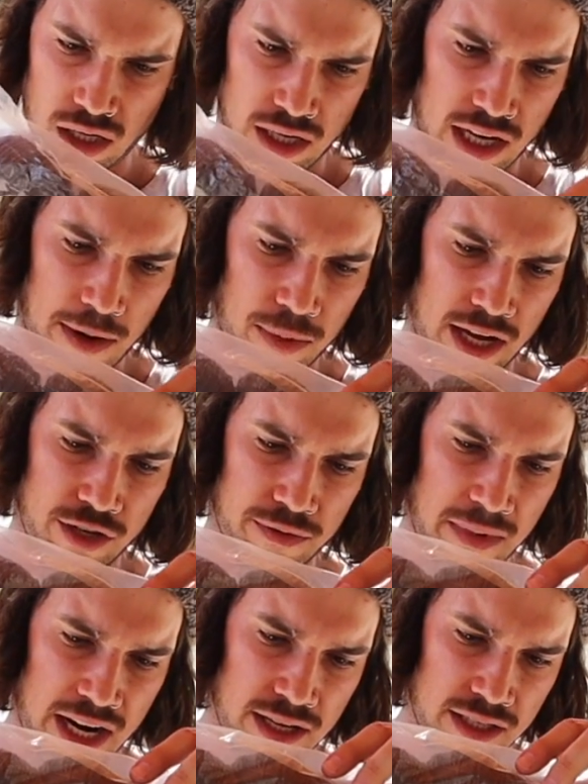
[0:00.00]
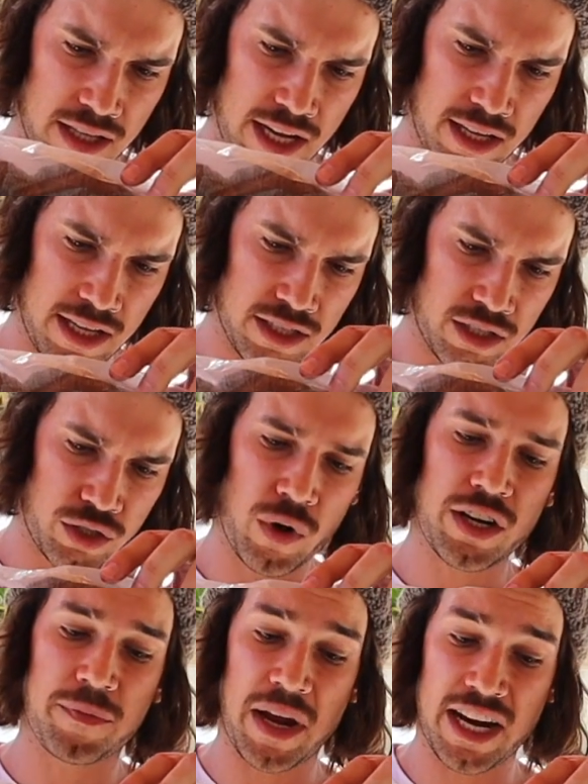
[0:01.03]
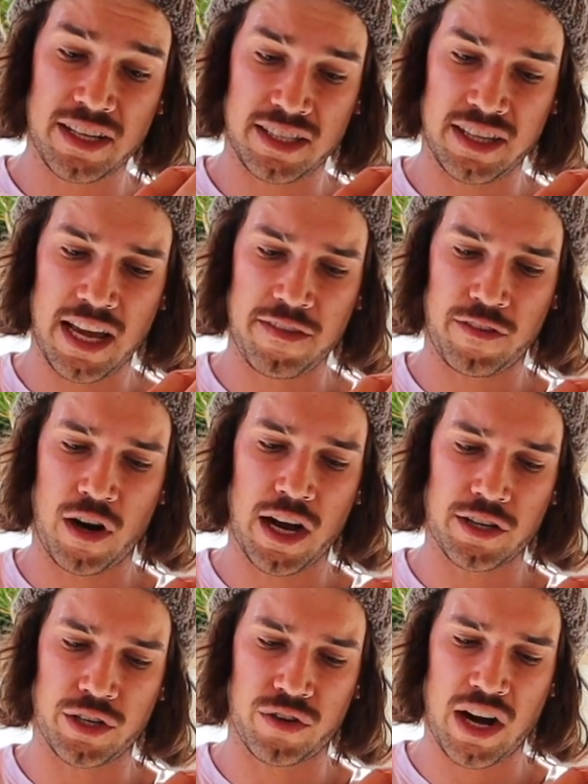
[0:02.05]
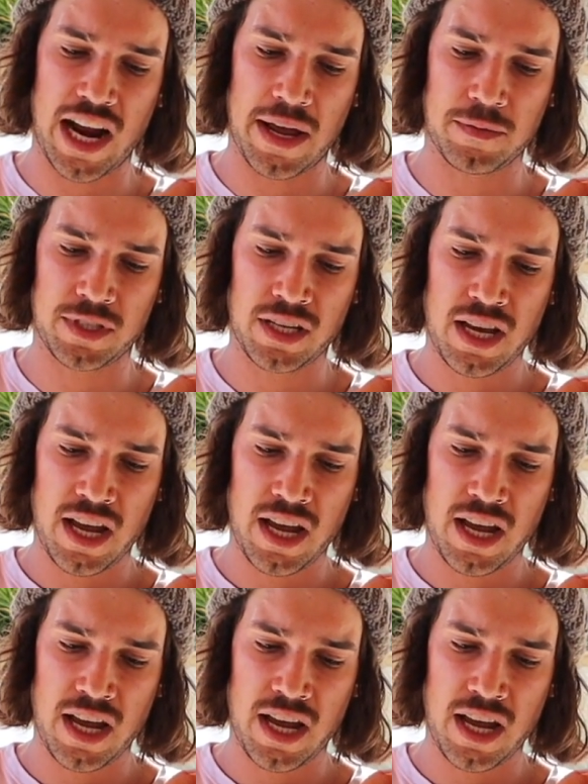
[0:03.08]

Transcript: couple of 100 meters in there. There's 200 meters in there for 100 grams,